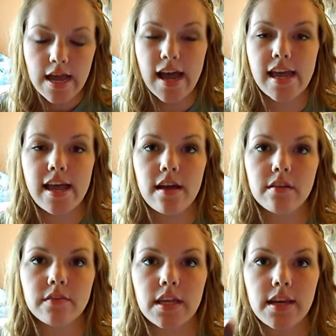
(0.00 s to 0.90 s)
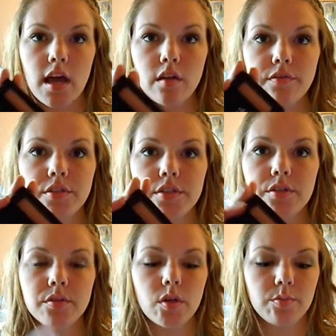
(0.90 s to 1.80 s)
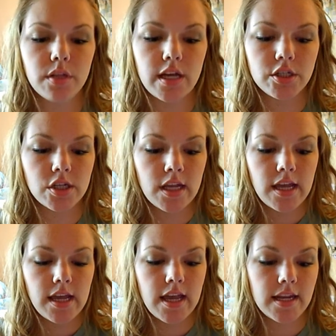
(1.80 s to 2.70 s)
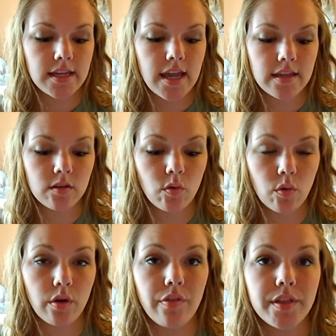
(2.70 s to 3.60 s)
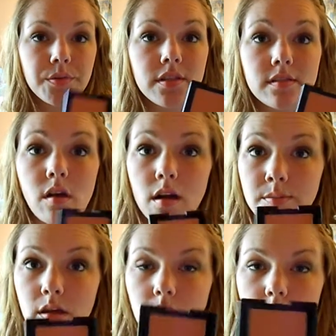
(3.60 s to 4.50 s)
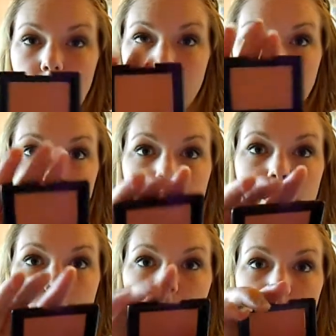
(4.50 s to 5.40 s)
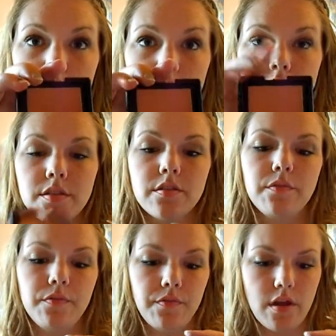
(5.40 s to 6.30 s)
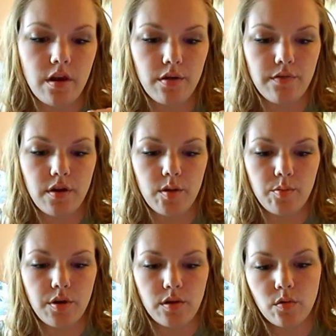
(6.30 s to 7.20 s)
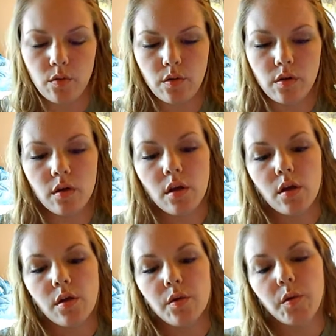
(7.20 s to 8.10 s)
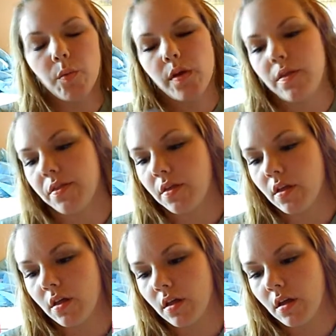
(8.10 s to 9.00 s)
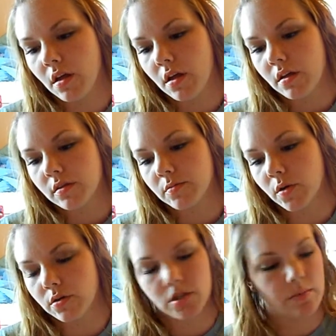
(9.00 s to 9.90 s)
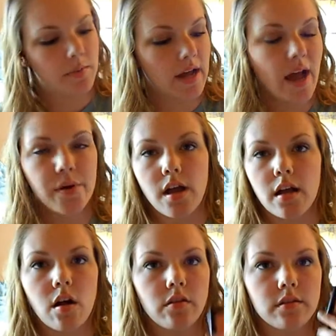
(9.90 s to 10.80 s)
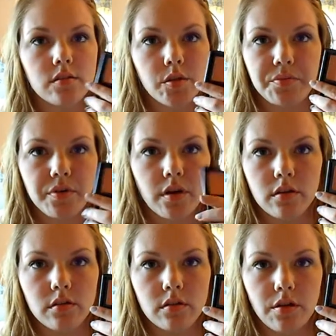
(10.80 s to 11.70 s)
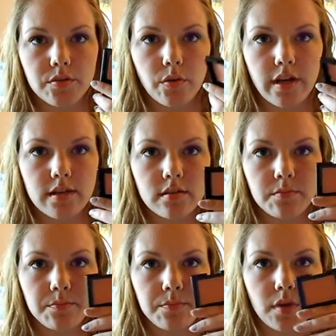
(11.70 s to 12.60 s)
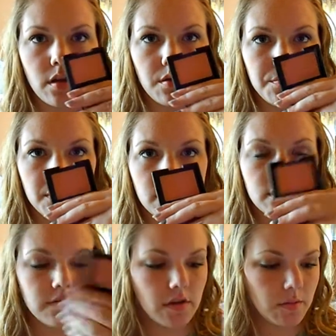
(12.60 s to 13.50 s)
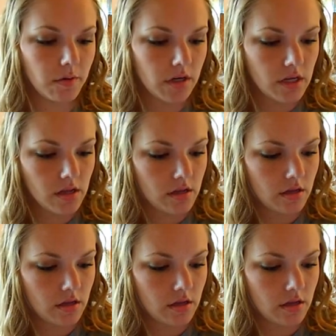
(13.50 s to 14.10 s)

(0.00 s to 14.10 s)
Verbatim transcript: I have an e.l.f. Studio blush and Candid Coral. This one is talked about a lot on YouTube as well. This is a very, very pretty coral with some gold shimmer, but I would not call this a dupe for NARS Orgasm, um, but this is very pretty.